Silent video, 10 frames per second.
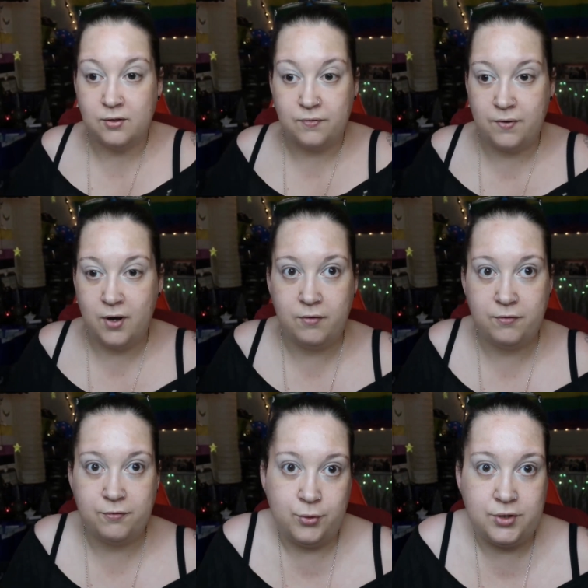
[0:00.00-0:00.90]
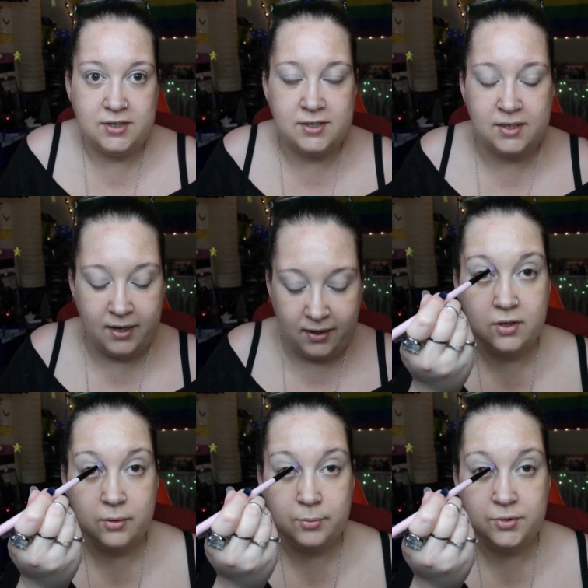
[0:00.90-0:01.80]
very fruity today.
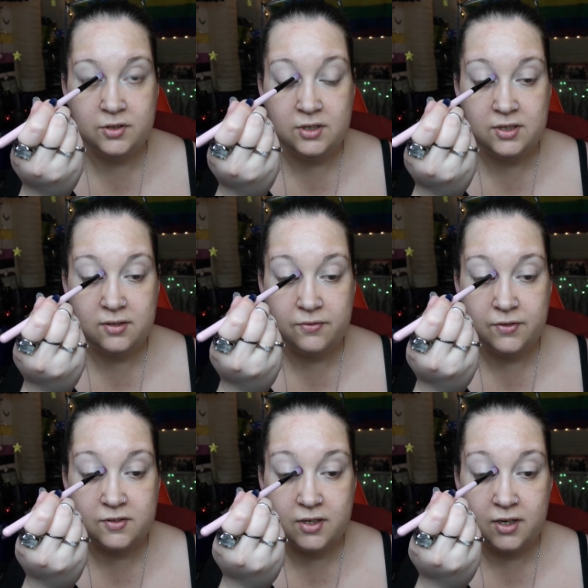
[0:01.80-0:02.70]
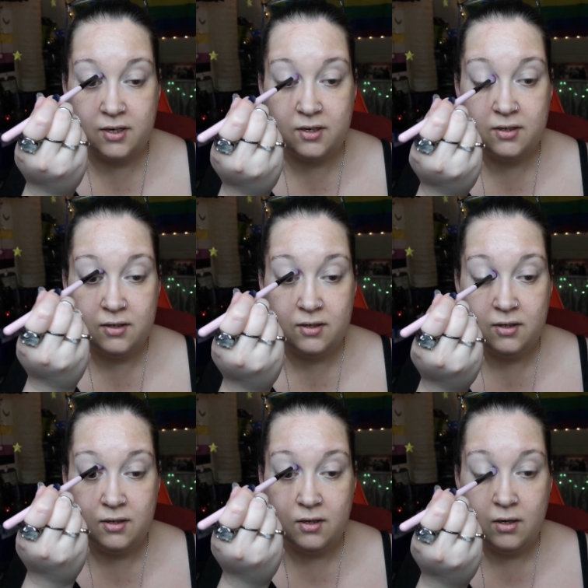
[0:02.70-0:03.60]
I'm just going to take the first colour
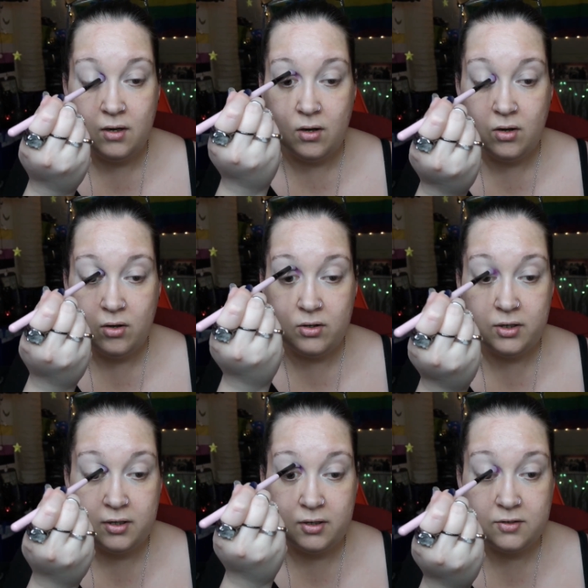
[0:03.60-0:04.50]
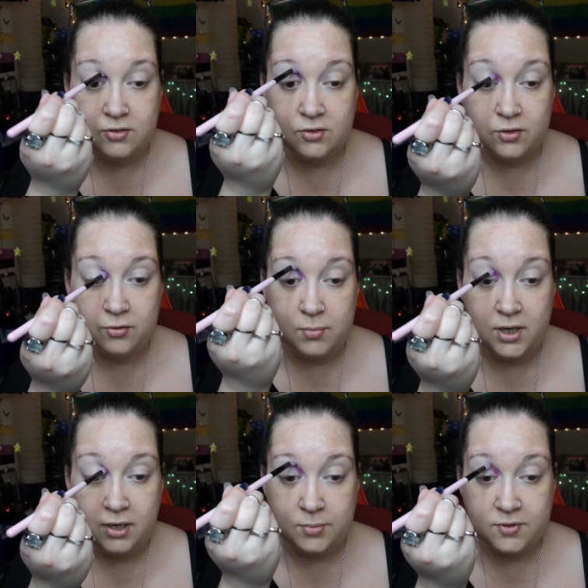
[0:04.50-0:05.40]
on a sort of
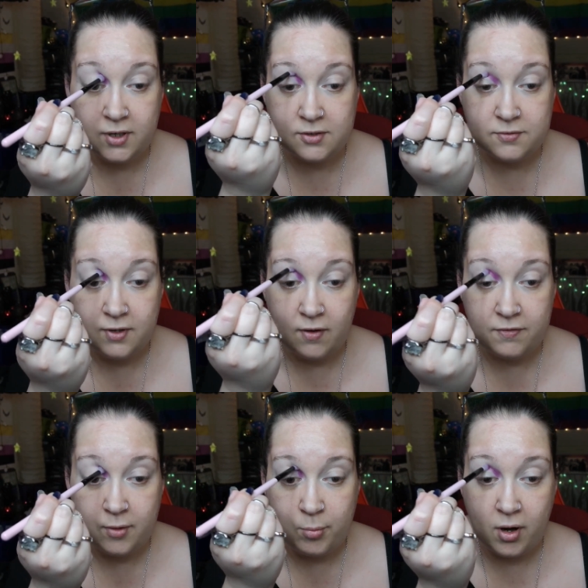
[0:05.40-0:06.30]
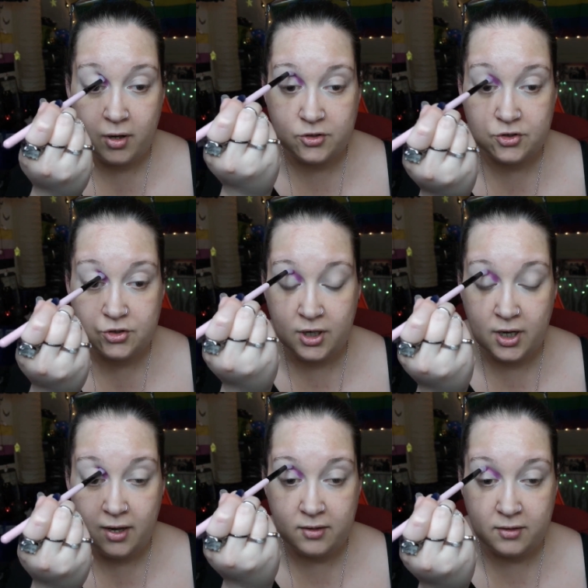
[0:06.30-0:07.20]
medium-sized fluffy brush
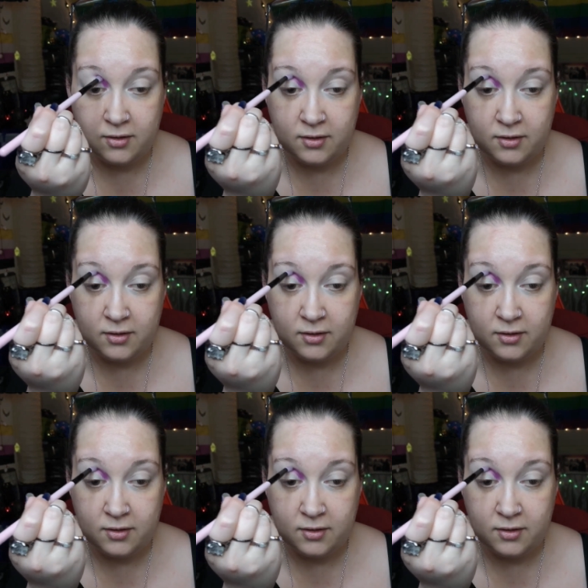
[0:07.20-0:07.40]
and